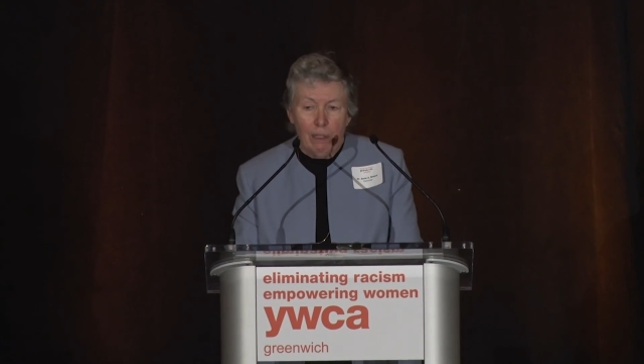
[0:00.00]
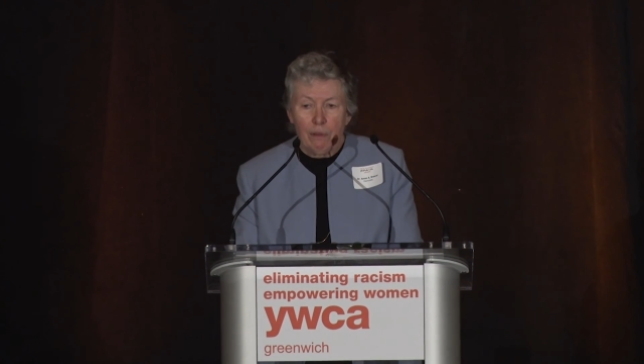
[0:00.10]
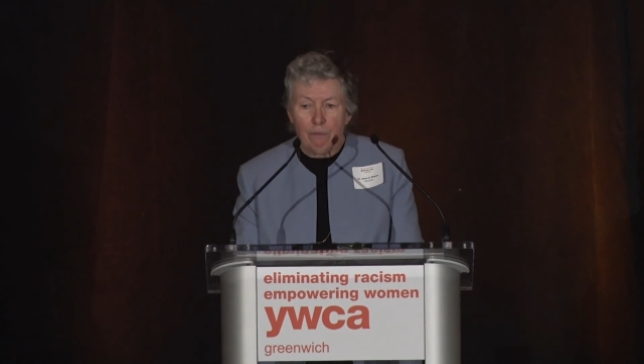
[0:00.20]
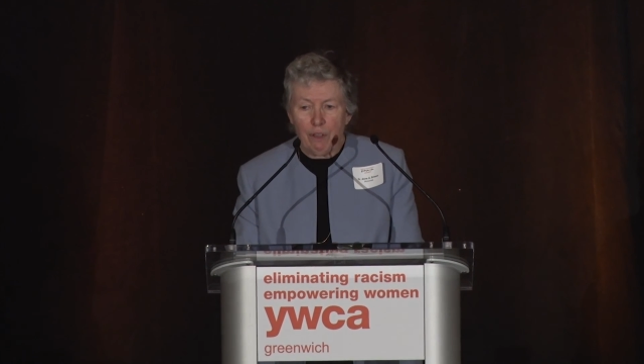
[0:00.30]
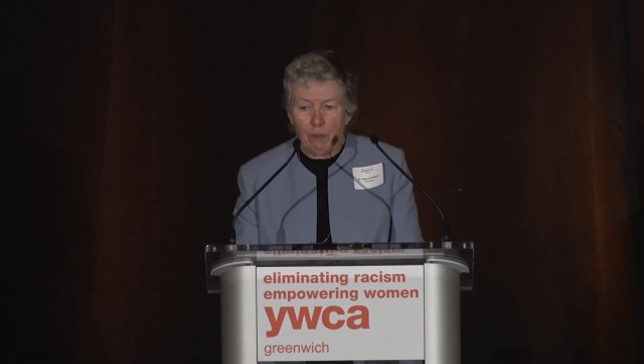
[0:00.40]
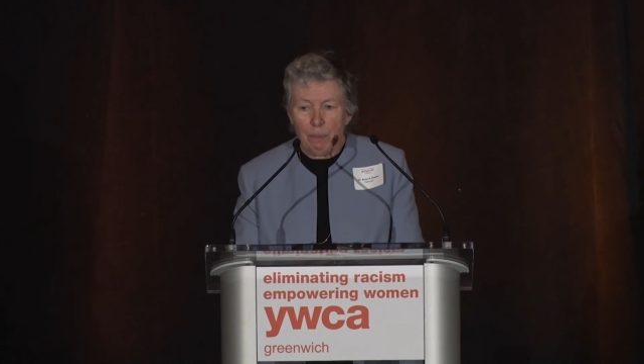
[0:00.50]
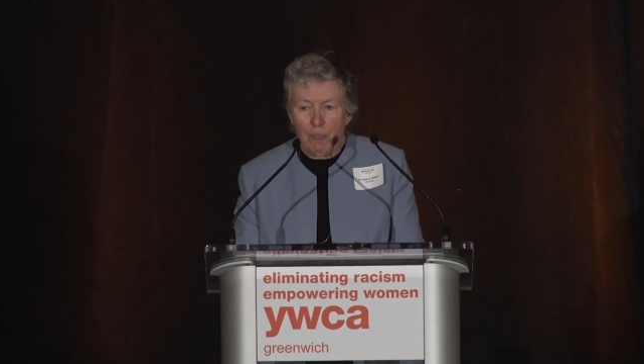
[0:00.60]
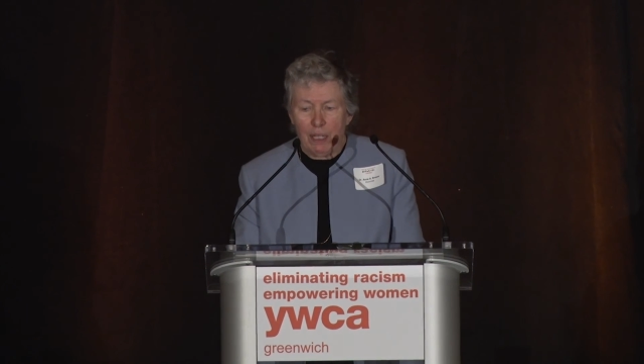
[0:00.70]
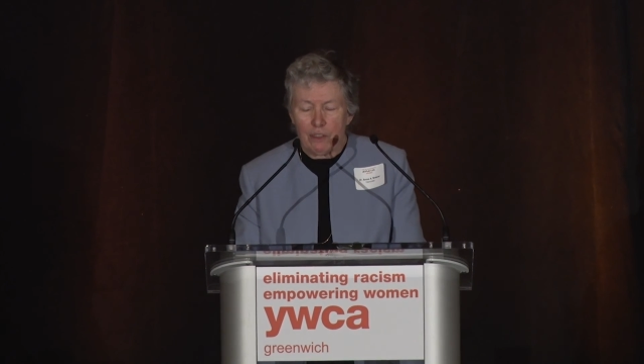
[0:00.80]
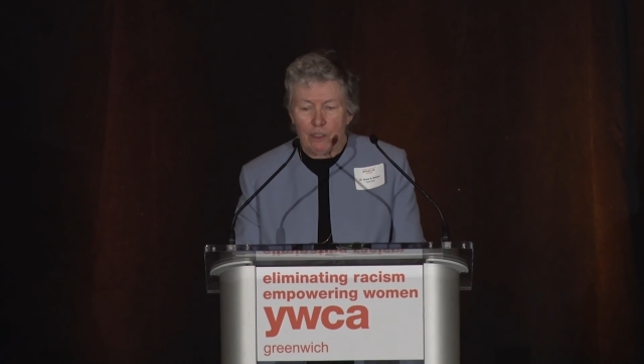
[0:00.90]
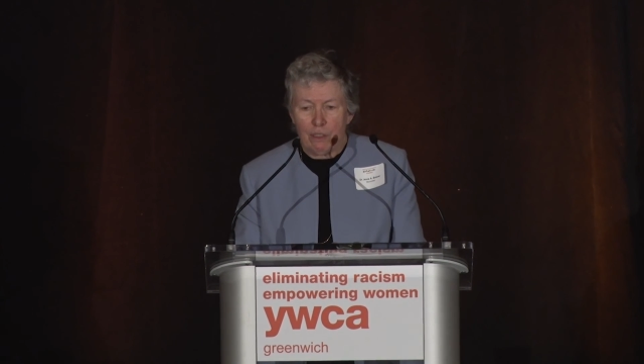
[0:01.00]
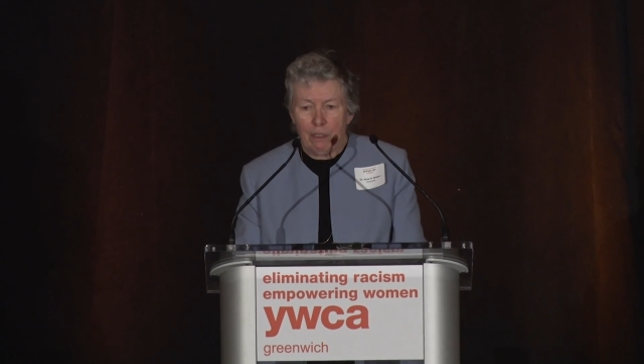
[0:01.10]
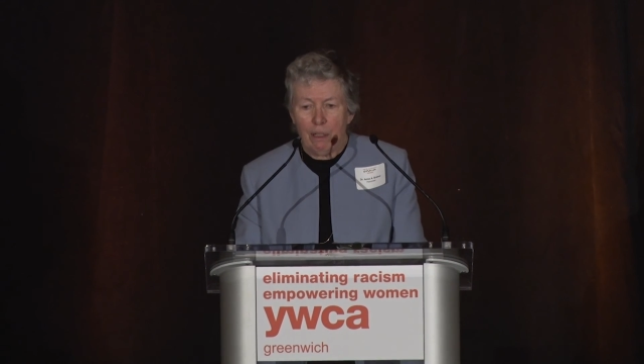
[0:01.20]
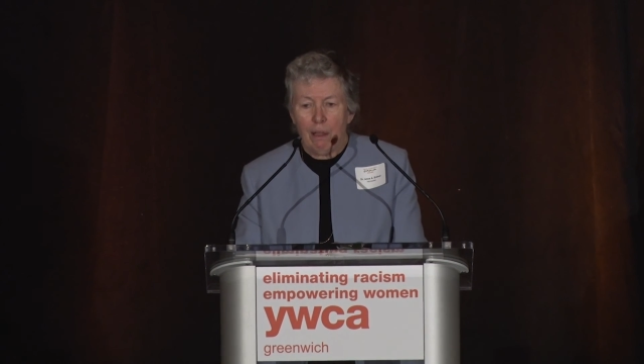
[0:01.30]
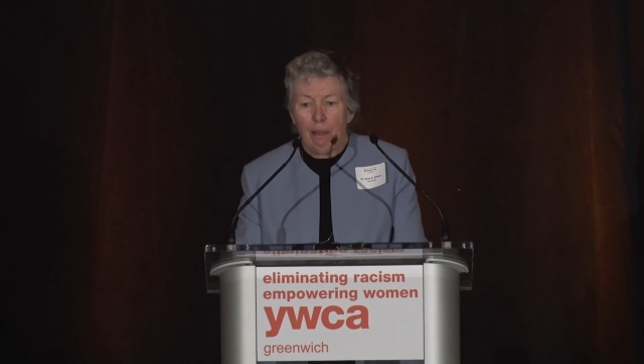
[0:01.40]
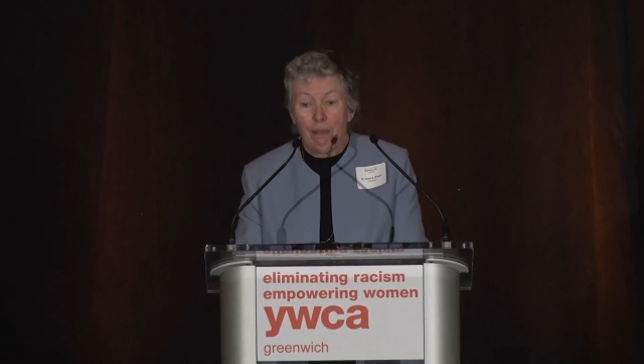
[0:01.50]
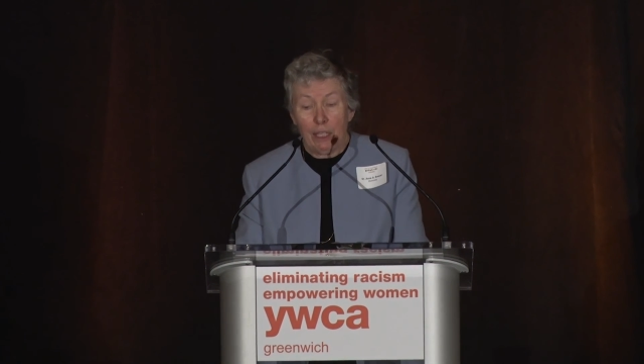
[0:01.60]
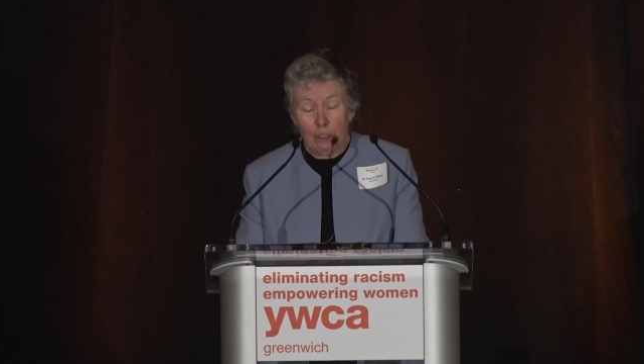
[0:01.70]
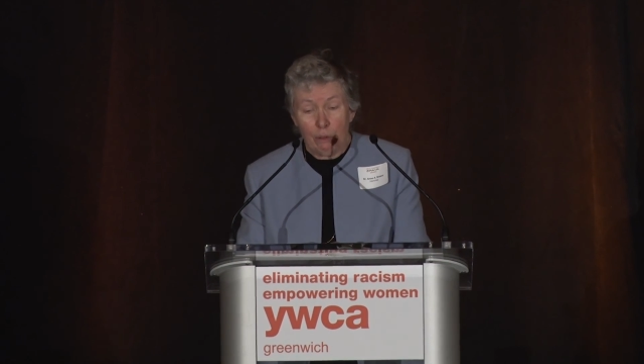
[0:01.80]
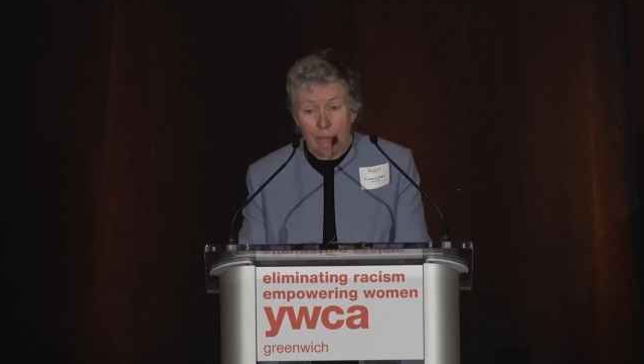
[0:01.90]
the very best.
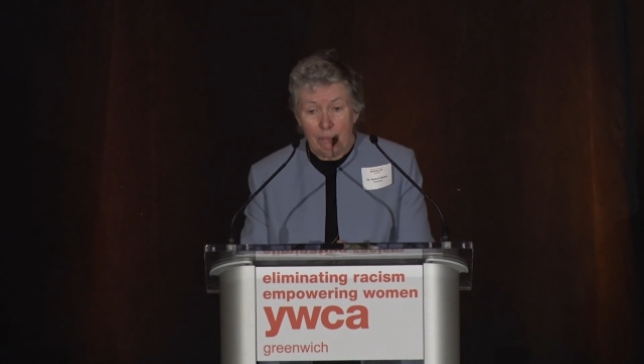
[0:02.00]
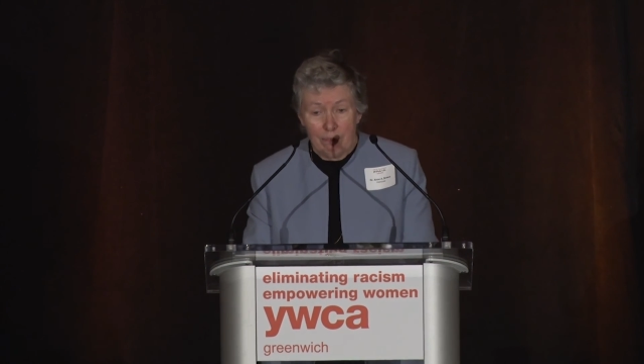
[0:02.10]
Thank you.